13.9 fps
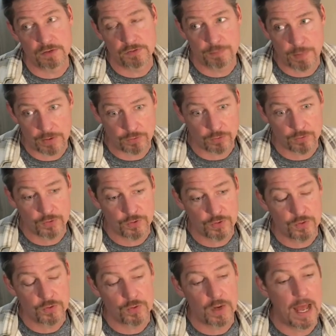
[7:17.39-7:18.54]
special to
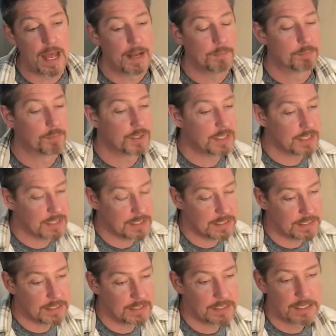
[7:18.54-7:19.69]
you and bring it
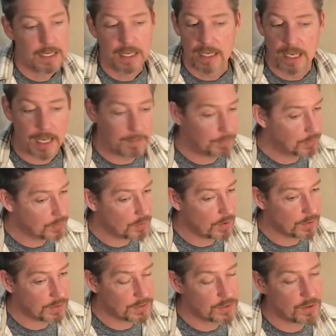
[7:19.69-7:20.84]
in and put it
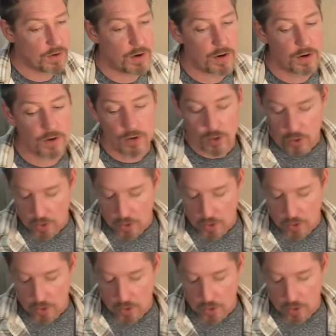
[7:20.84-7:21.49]
on a guitar,